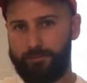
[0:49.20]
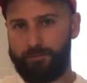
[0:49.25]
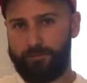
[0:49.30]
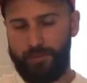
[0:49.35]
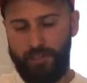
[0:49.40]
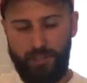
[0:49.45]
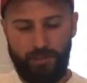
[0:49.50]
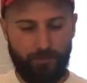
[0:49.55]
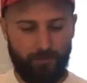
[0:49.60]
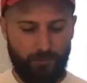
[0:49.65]

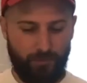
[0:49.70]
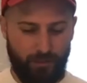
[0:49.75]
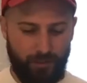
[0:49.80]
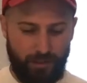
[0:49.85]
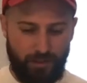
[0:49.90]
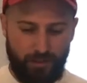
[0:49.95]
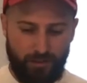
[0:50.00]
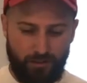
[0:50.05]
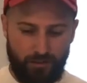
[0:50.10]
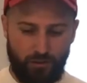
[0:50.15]
yeah,
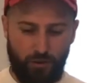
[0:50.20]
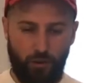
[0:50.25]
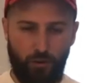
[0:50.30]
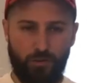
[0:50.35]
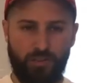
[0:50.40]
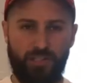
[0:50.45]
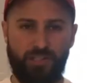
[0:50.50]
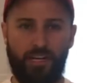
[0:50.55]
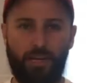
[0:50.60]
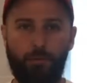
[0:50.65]
so
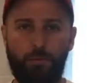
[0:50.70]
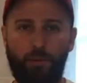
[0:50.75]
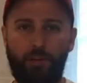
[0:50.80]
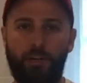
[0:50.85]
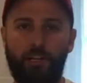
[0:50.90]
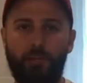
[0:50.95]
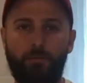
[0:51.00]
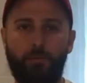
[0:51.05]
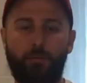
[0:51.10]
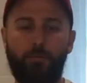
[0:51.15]
today we're
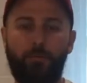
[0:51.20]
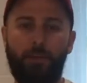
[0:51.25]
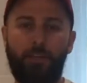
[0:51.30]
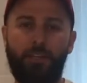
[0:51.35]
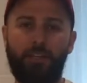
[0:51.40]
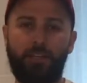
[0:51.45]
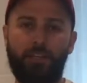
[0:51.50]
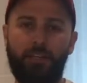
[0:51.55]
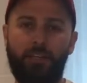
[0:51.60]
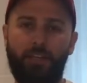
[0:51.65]
gonna be
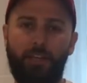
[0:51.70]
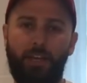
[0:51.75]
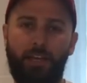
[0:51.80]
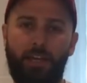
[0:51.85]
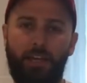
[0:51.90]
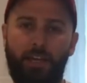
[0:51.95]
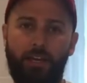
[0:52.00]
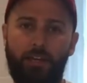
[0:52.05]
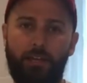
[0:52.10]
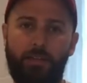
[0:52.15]
making
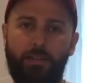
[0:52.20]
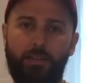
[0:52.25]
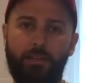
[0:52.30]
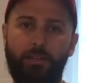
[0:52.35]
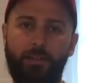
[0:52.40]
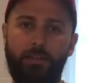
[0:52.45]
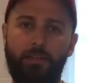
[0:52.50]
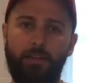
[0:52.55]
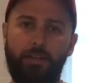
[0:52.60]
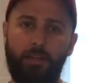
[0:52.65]
a
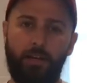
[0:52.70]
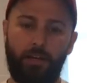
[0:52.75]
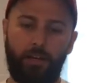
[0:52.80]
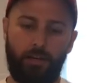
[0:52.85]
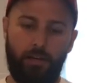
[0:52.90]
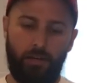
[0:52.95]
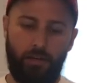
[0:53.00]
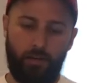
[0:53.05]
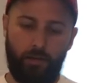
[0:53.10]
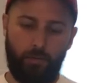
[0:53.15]

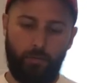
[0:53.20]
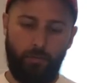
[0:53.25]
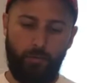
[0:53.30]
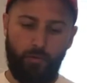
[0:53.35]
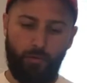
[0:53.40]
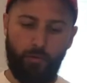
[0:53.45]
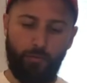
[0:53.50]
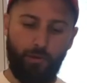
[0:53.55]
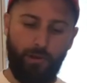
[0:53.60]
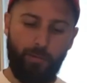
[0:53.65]

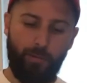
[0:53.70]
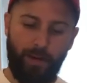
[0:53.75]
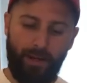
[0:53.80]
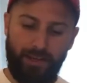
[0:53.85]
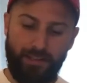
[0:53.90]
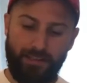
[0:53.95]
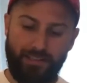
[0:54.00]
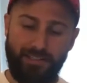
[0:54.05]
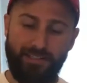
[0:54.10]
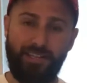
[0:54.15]

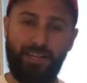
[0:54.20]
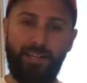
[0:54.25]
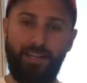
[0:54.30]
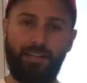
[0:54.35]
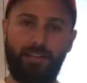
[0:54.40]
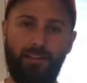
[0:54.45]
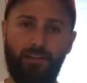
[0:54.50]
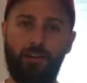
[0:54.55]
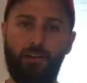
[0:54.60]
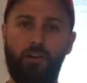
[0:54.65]
ribeye steak
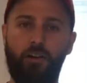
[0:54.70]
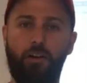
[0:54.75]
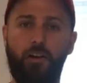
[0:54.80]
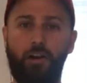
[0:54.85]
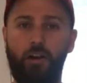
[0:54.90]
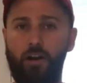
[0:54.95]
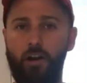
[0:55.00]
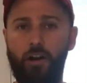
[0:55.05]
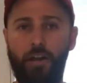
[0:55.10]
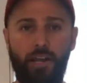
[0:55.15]

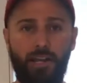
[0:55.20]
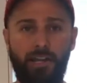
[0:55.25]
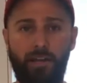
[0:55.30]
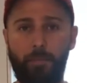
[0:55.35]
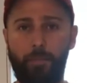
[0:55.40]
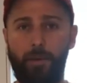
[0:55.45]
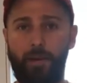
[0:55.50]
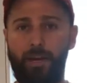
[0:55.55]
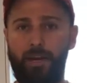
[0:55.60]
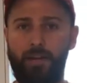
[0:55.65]
in a
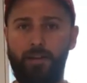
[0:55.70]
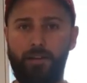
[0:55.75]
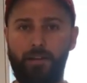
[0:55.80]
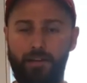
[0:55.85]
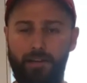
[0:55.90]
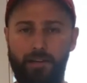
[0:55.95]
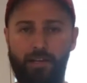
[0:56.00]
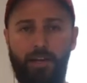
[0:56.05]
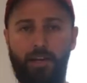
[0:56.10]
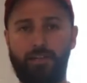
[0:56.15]
pan, in
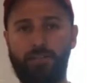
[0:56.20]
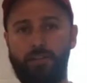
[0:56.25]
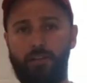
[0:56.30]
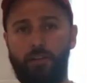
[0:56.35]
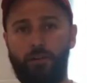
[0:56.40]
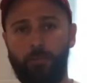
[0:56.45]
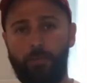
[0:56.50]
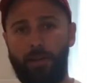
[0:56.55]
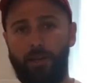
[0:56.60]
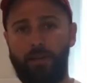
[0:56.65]
a cast
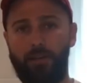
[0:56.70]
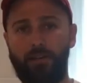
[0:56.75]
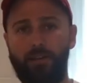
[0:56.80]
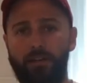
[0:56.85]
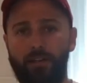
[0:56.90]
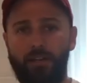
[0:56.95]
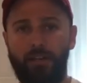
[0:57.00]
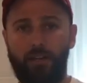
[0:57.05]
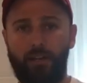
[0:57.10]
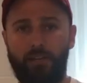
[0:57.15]
iron pan,
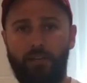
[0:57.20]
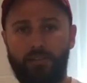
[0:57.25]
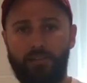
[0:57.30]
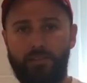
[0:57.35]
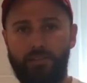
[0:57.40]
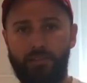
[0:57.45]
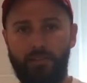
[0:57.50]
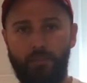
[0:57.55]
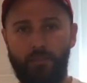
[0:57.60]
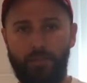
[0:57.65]
and it's
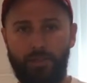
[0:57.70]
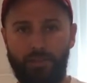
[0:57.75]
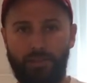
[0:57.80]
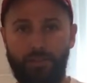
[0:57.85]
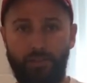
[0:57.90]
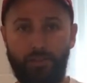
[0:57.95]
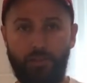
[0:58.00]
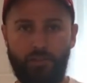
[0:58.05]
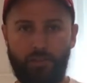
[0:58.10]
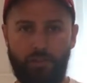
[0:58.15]
gonna be
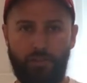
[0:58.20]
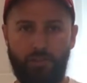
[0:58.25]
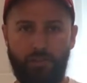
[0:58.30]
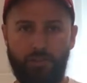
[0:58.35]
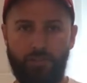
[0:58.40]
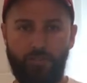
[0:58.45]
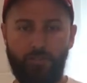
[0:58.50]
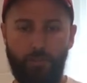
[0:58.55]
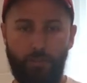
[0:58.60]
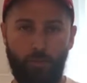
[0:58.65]

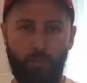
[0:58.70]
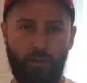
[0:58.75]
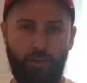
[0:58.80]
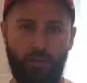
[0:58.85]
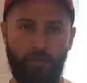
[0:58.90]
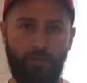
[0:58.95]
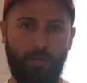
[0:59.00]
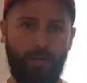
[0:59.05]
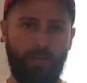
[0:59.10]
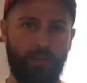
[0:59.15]
delicious, but we're
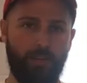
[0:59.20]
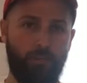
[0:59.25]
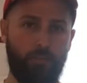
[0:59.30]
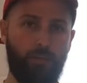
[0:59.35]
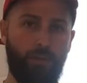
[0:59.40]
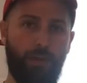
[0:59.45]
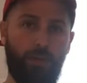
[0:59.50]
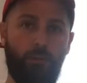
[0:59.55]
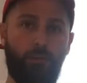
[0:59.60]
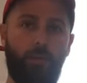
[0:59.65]
gonna make it the
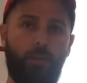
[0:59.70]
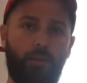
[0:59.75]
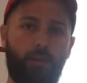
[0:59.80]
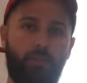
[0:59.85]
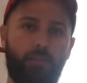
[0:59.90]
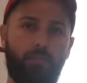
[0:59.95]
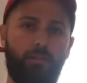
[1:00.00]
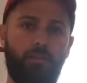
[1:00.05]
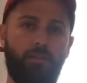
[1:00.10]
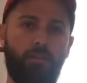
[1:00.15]
right way.
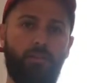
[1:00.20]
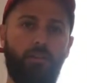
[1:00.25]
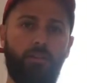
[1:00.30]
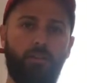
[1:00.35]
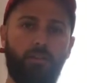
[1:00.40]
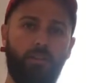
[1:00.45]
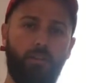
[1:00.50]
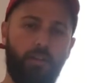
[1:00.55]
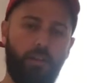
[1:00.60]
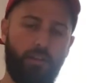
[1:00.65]

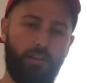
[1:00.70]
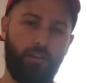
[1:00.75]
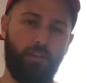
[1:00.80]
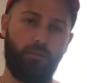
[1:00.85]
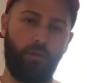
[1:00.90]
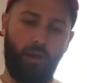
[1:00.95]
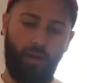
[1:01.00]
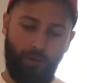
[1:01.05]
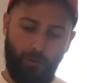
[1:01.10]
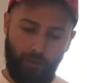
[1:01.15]
And the
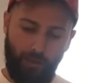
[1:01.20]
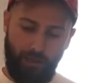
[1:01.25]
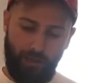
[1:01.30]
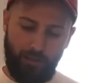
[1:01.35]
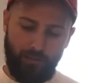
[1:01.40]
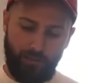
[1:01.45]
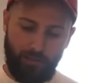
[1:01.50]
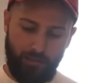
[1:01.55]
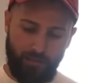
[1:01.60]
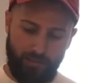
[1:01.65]
right
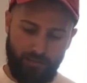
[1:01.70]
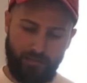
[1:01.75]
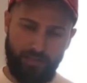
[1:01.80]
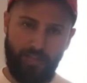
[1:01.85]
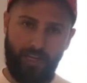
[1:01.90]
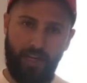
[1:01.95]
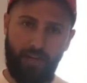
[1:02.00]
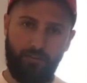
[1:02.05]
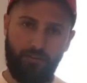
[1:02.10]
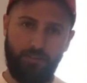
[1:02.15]
way is to
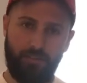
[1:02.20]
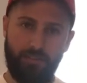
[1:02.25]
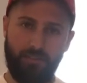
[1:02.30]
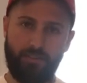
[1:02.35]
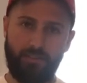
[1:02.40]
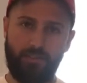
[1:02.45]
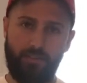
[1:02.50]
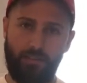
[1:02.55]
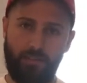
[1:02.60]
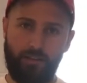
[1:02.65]
have this
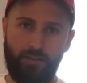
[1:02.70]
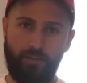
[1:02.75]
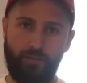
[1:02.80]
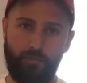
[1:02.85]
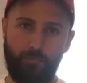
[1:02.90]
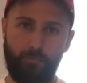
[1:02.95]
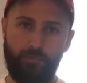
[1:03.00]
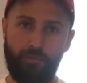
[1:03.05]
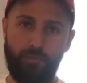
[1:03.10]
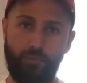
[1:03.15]
steak
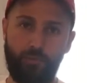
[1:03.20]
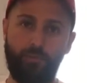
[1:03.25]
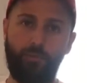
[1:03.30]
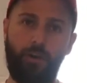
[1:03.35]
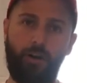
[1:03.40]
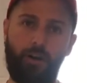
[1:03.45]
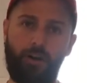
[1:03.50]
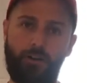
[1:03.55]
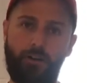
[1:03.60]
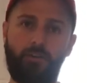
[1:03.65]
blue
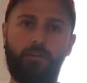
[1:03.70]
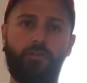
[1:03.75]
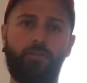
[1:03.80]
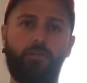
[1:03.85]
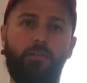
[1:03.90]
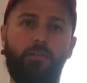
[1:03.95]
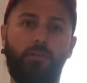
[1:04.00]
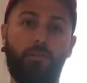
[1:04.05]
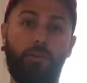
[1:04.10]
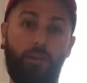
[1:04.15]
rare,
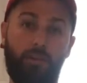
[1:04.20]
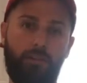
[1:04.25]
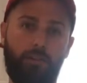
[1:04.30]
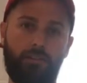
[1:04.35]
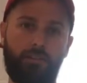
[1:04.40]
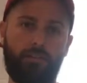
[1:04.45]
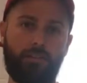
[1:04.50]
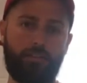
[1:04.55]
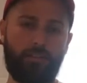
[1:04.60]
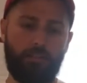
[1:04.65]
okay?
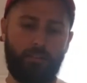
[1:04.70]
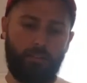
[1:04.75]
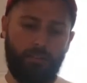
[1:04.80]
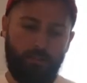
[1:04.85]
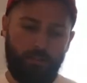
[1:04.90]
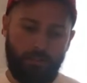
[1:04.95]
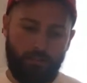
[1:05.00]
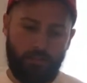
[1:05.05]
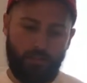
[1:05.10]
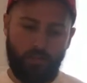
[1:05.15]

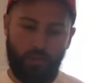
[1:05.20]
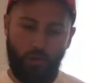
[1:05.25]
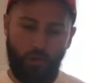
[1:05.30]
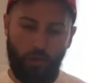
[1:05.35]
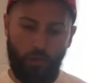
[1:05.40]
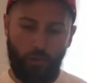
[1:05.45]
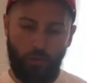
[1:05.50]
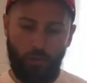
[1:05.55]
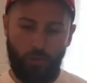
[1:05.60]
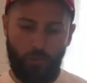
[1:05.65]

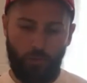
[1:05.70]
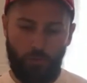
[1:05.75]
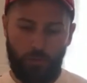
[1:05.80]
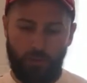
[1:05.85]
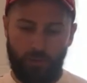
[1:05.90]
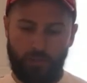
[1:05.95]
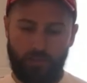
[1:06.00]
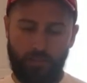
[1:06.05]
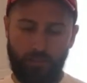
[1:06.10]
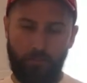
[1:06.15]
So
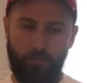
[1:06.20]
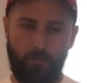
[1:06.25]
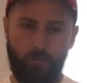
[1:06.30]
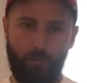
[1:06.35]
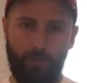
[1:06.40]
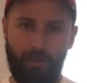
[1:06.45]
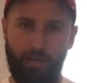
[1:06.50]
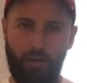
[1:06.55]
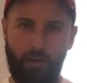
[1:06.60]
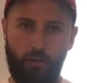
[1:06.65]
some of you
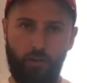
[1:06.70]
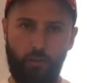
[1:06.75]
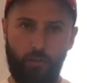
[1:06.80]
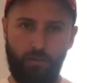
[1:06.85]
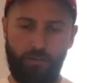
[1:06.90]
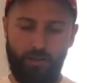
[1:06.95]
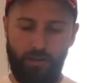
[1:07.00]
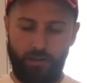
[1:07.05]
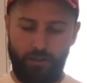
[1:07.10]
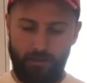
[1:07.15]
might not know
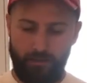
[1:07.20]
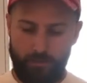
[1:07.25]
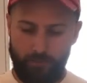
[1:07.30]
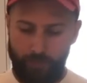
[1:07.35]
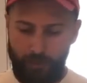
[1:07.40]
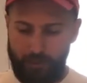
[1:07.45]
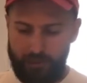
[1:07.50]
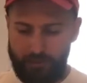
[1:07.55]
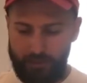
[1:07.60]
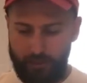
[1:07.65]
what that is.
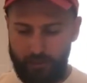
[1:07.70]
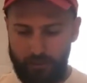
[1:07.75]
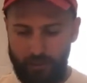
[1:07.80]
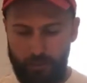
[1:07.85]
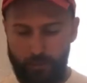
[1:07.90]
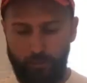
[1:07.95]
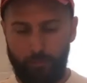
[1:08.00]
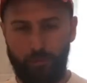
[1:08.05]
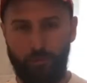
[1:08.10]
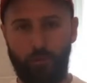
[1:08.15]

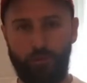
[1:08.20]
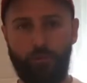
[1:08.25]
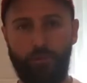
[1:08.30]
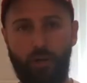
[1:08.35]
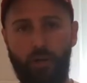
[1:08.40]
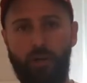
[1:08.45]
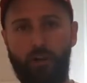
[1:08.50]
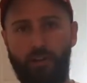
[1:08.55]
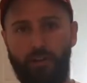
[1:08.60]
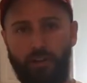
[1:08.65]
Basically, blue
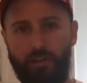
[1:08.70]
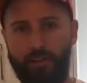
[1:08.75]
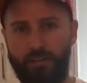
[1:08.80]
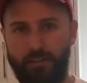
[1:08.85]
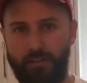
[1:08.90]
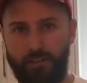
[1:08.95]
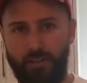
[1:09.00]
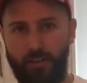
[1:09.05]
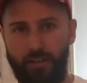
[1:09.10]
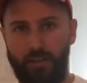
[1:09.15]
rare
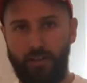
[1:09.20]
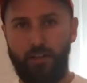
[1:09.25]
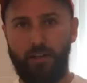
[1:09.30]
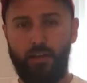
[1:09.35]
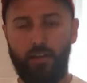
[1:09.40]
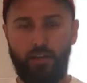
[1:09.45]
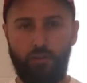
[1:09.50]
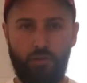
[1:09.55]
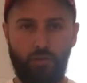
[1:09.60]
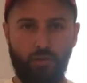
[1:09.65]
is
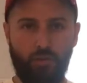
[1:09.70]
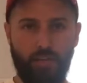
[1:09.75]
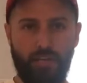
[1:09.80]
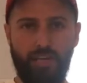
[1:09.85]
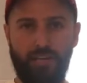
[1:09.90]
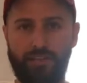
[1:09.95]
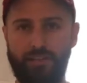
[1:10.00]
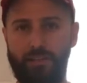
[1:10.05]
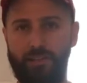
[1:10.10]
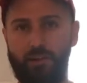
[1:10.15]
you
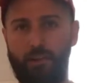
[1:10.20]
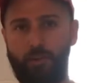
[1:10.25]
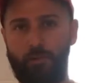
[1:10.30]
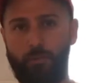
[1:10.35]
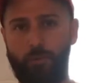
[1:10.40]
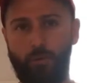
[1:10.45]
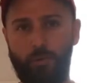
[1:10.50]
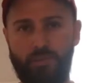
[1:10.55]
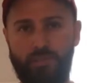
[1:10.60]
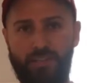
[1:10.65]
kiss it on
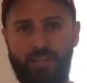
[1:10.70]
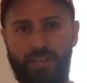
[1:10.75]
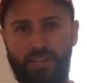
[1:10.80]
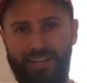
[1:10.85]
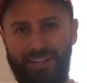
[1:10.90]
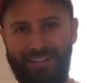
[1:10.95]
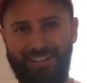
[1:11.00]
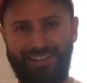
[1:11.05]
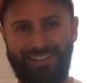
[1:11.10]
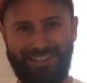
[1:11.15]
both
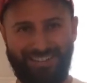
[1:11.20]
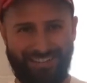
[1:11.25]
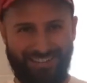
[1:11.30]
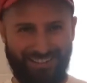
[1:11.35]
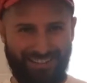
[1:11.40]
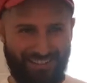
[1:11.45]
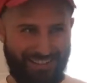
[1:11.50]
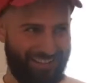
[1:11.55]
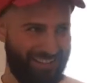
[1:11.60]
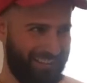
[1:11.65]

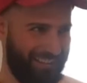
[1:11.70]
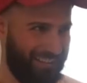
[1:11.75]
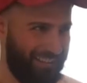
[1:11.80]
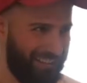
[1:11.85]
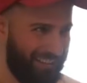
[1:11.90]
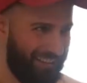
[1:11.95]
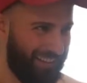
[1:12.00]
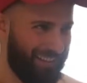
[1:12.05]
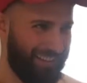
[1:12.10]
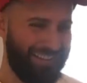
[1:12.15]
sides.
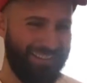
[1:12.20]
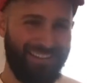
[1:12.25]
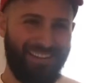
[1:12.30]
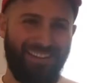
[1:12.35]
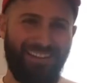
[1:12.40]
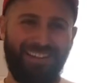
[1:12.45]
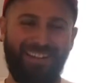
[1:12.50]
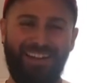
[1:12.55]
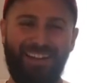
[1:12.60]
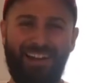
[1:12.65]

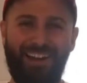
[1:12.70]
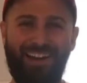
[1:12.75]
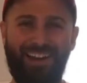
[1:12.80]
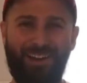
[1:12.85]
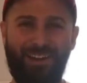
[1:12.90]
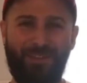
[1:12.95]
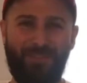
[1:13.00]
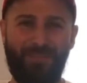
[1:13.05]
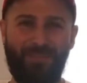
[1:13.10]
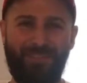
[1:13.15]

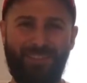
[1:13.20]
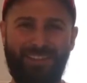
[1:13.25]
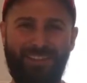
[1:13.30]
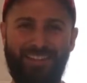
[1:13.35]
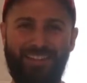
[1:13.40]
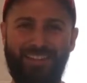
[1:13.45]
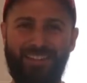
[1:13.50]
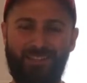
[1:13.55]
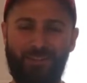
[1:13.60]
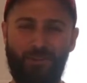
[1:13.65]

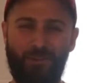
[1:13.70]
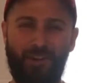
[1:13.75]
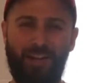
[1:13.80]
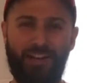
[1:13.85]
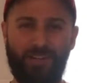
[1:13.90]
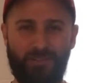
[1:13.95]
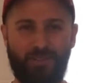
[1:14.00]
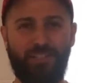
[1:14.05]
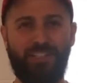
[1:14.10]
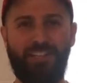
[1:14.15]
You don't
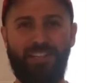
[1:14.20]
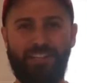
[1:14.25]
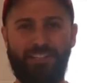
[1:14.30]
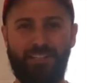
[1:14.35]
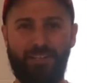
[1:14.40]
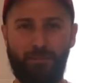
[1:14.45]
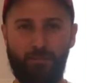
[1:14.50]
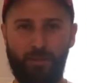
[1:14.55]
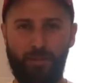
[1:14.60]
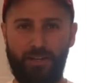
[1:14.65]
actually kiss
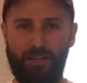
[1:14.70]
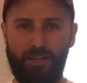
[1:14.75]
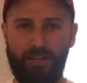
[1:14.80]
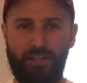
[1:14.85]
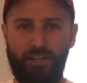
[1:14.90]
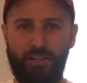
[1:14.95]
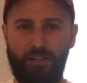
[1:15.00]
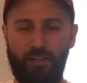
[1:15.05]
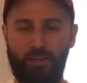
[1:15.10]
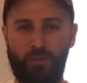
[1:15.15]
it, but
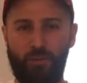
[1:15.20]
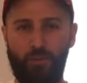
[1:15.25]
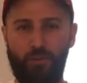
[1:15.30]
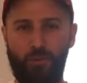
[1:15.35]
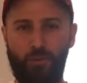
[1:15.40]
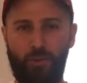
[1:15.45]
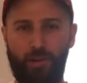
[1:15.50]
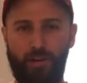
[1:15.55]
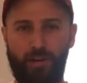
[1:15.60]
you